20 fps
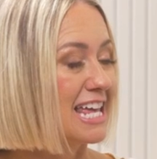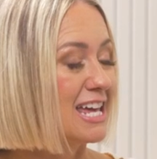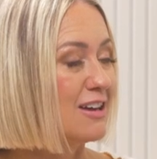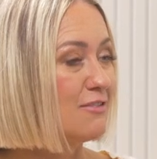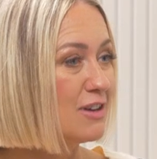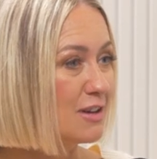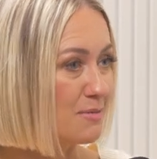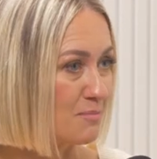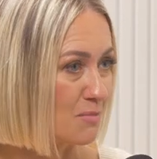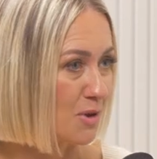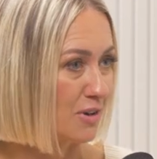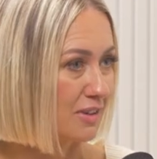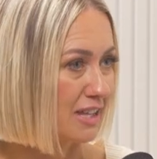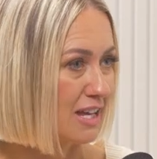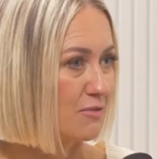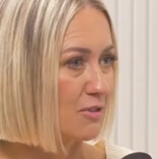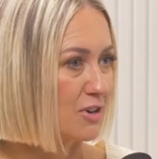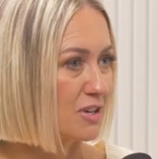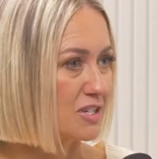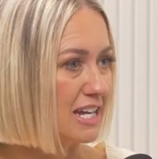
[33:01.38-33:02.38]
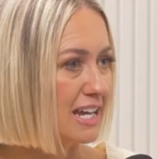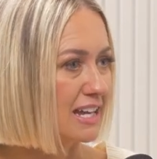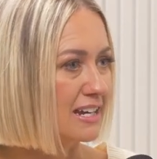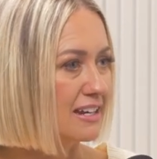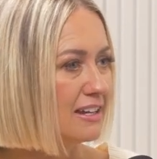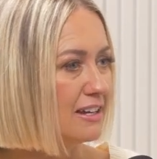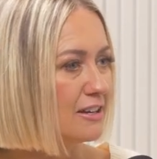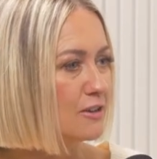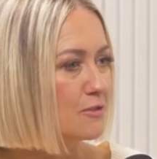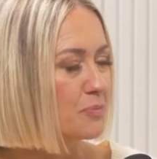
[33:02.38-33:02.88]
give it more leverage.
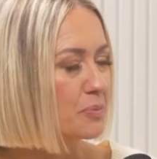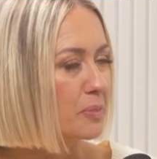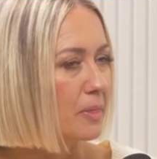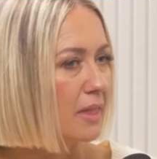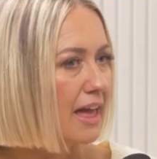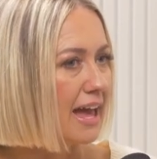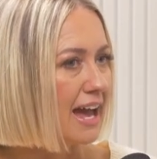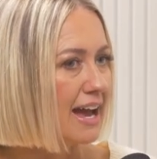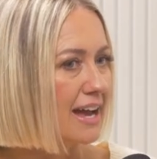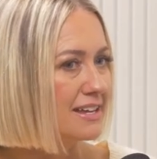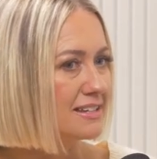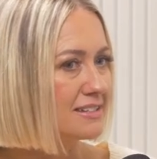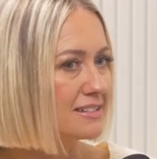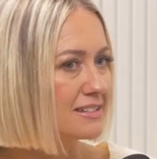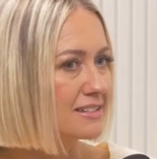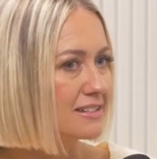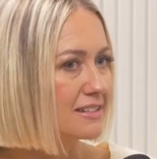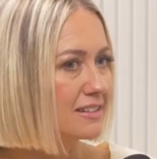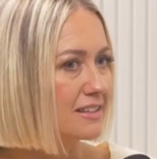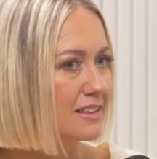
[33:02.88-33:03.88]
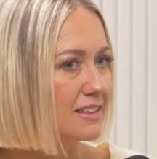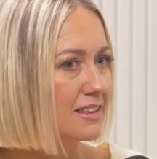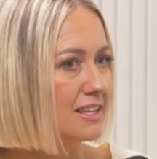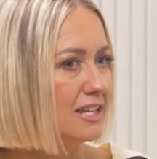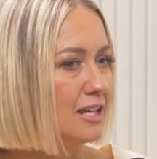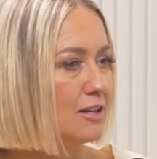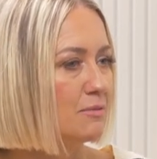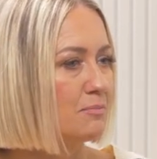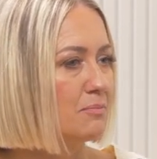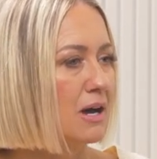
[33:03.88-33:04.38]
And as
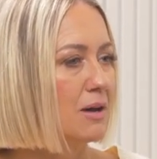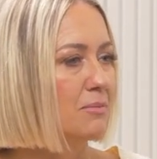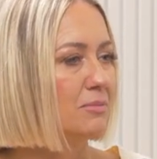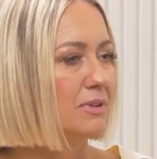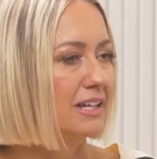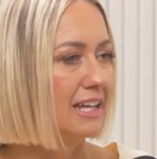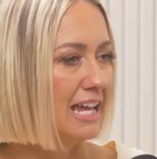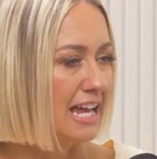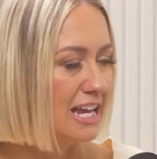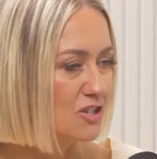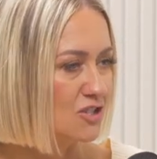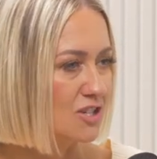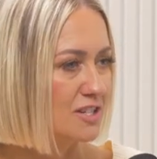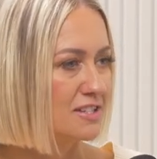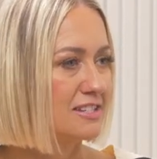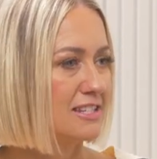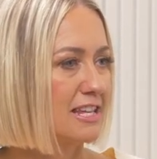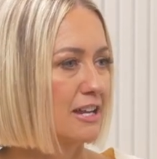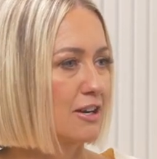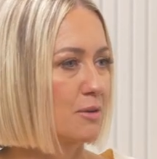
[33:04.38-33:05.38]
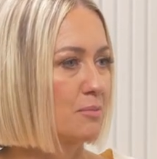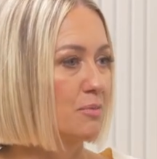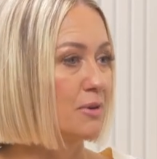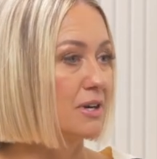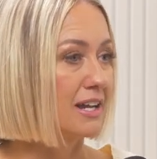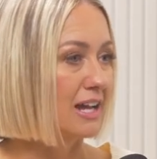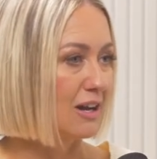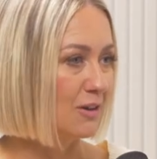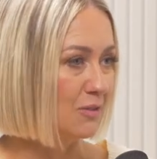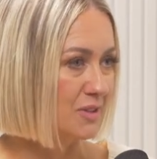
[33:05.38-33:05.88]
the publications that are
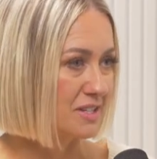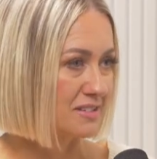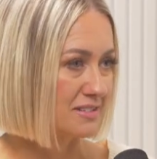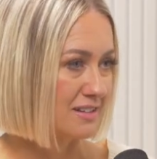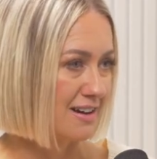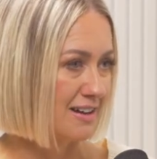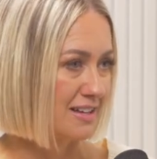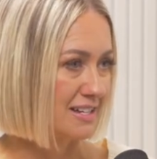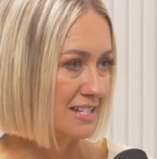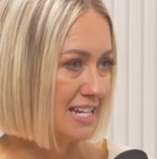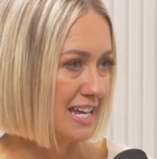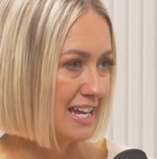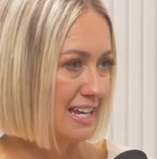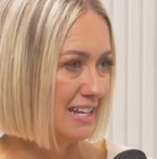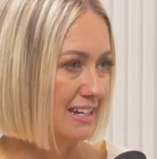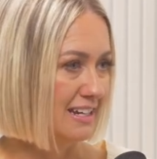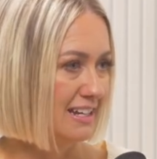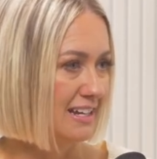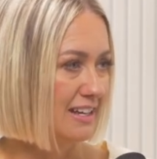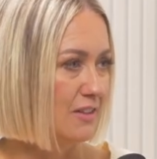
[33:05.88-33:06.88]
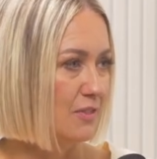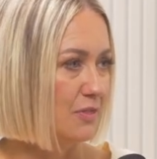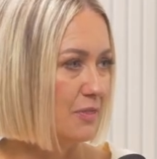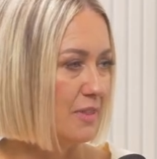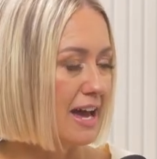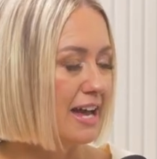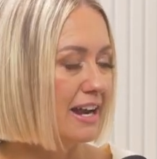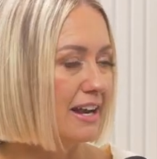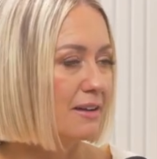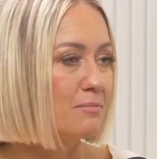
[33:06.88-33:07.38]
putting out this content,
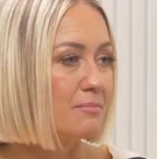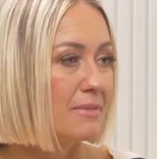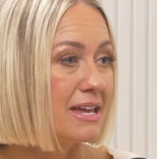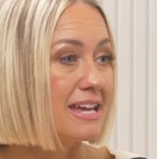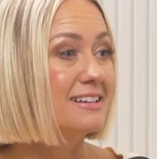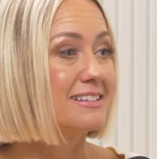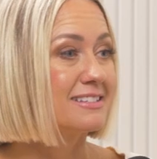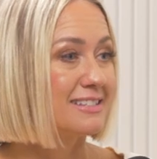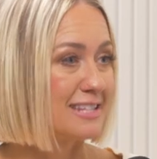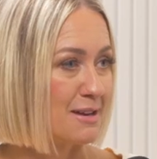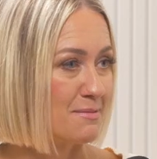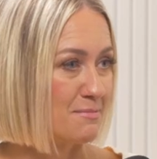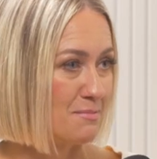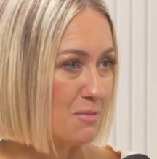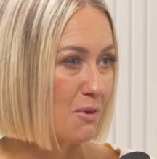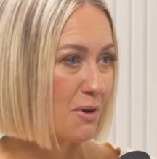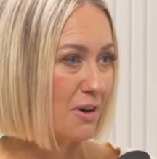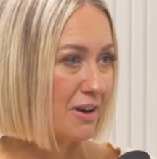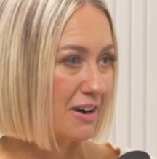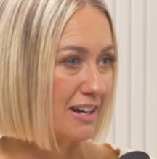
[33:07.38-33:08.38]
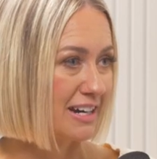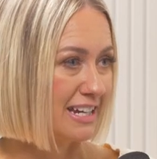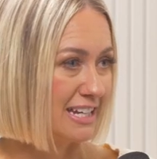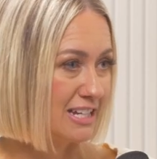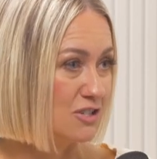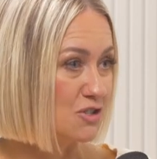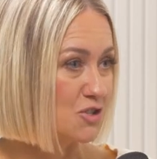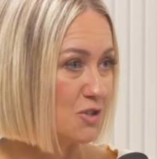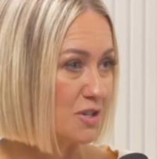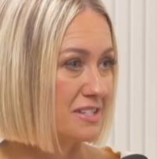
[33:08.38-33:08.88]
that makes them more
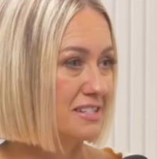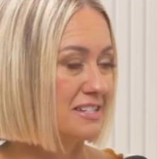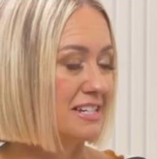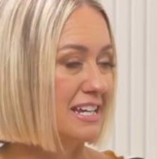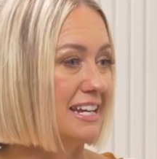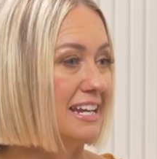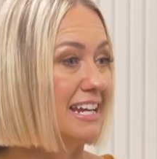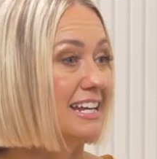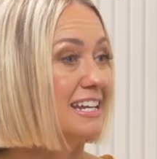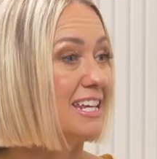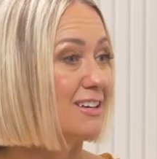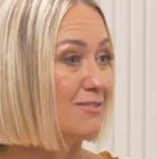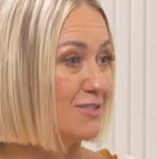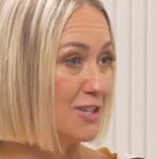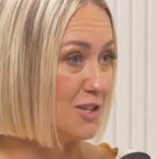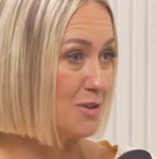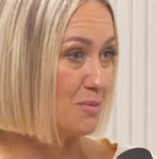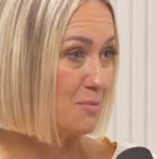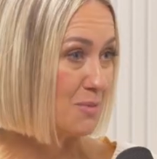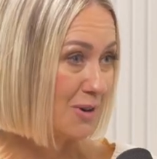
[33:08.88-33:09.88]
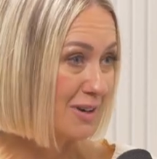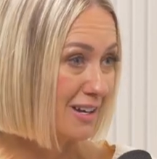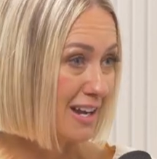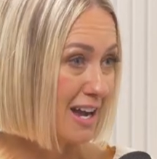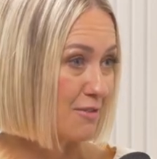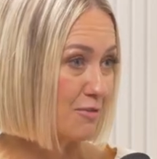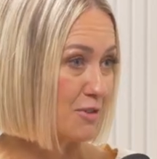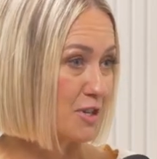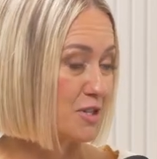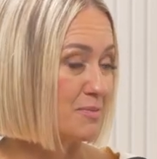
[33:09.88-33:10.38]
interested in giving you more
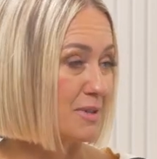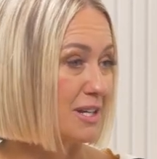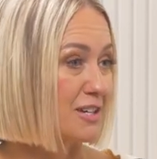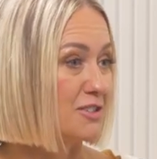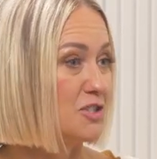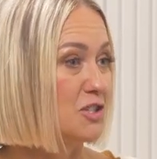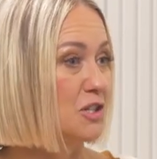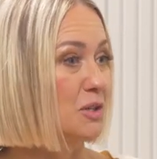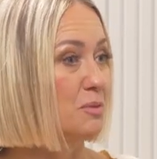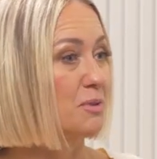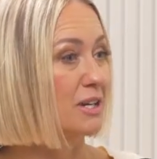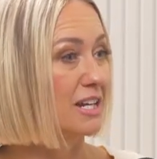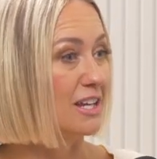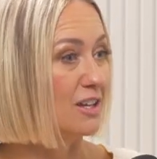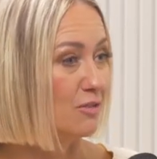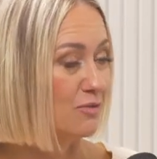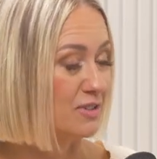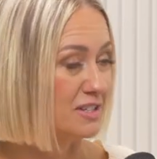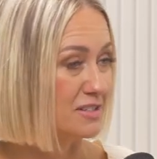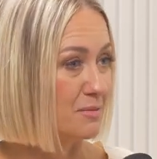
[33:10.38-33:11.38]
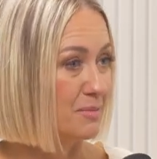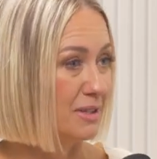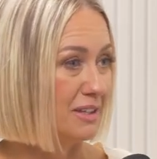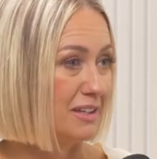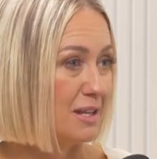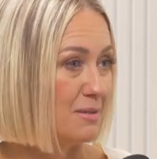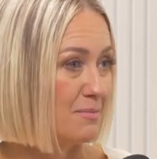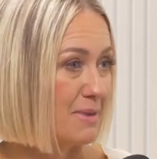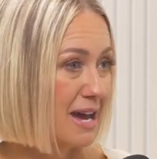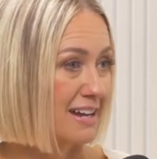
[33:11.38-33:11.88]
coverage because you're bringing
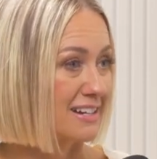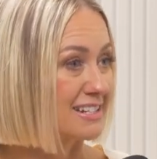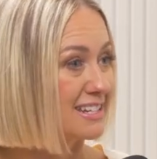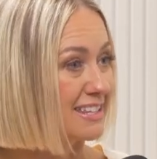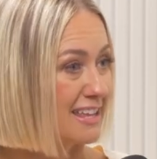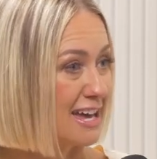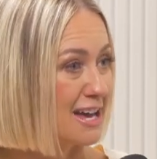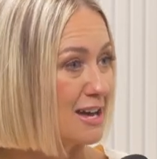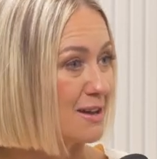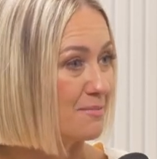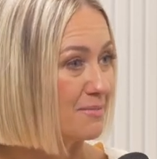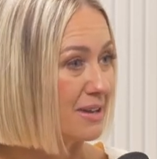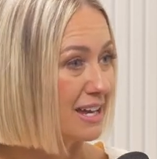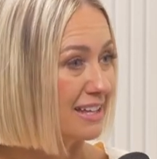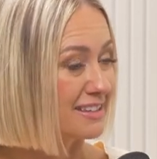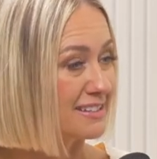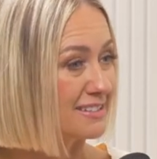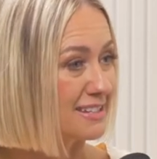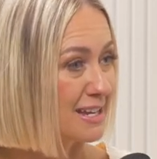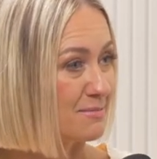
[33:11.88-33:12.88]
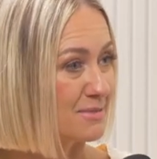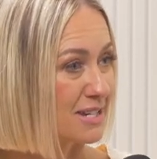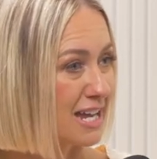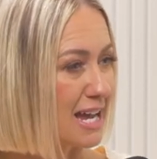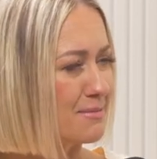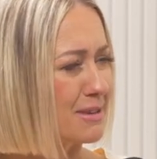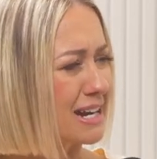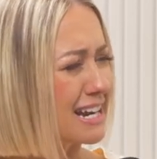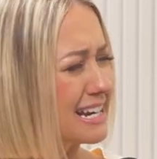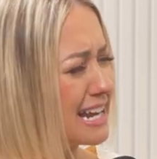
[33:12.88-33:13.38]
visibility back to them at the same
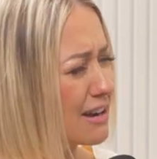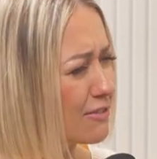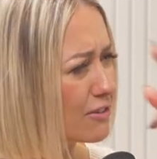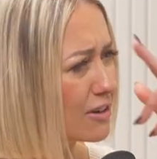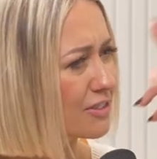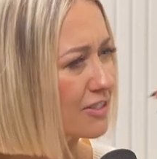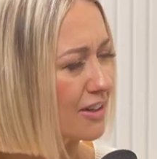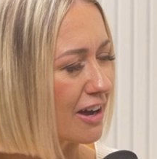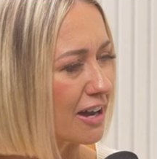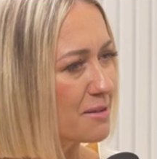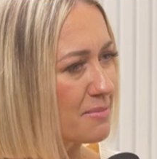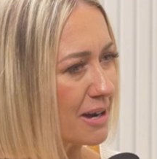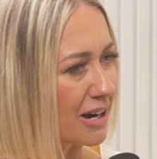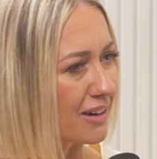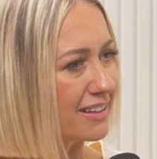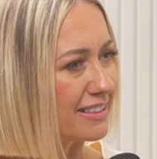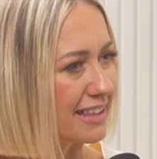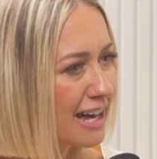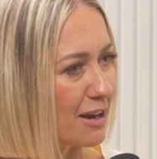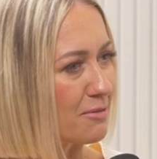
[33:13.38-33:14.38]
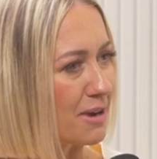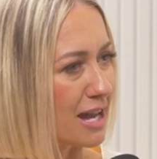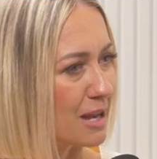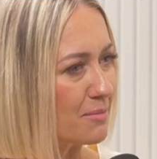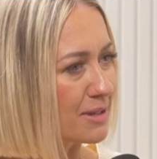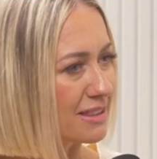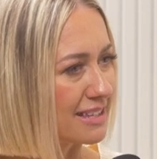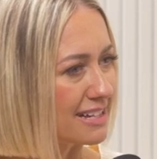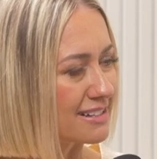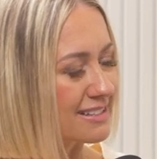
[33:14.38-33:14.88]
time. And I never thought about it that way,
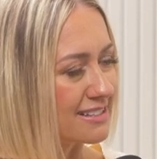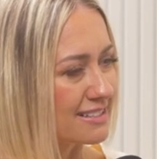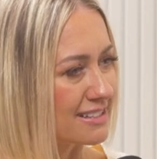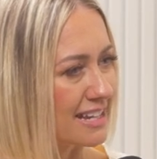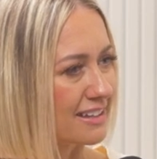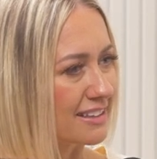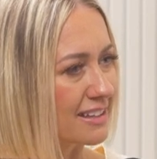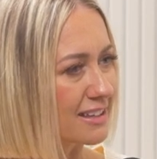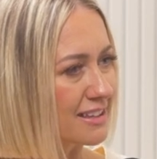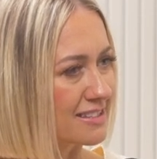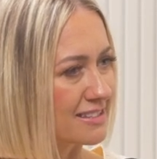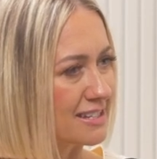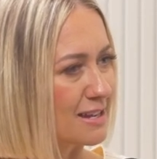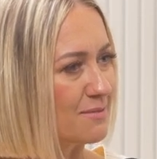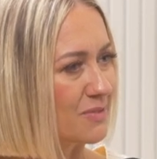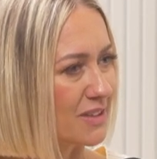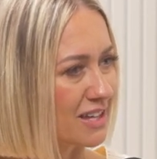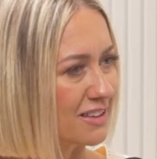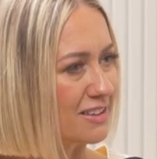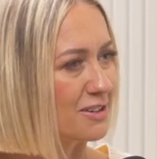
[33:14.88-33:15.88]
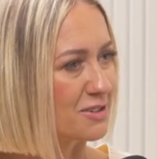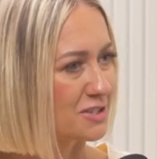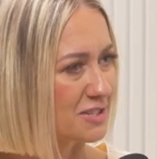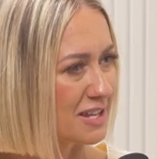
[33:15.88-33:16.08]
but that's exactly the same thing that you're